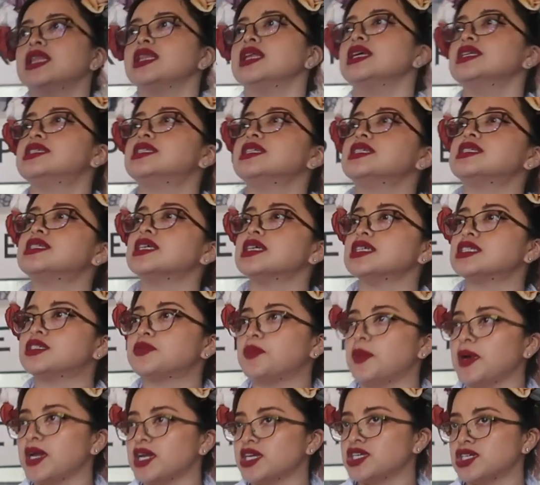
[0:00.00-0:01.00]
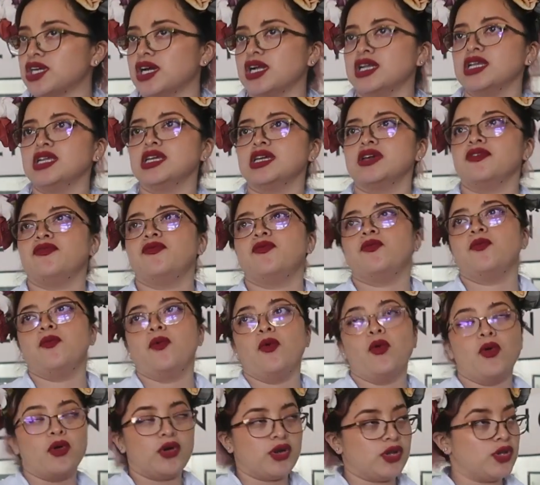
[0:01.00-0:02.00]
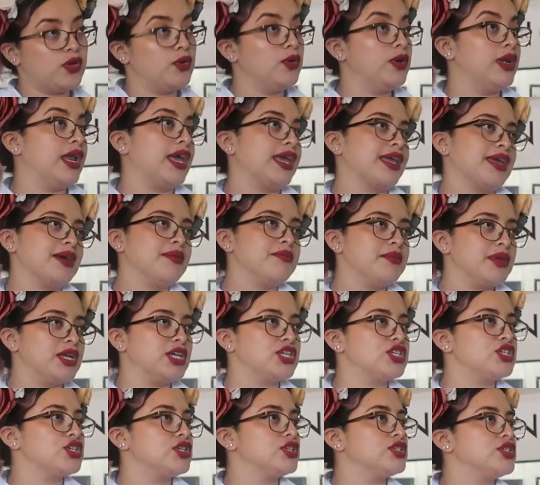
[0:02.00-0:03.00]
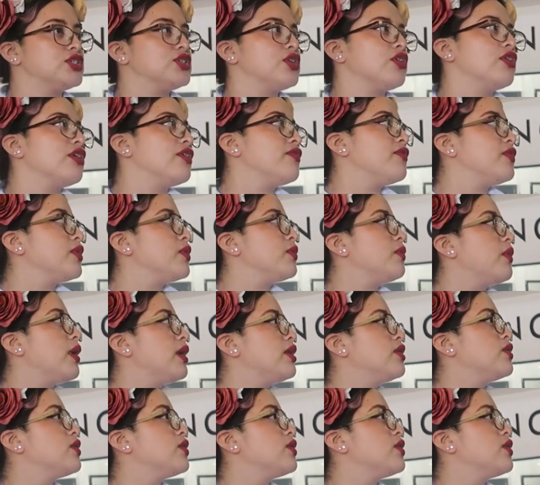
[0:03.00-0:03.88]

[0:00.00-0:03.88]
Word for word: this is especially for you like I mentioned so if you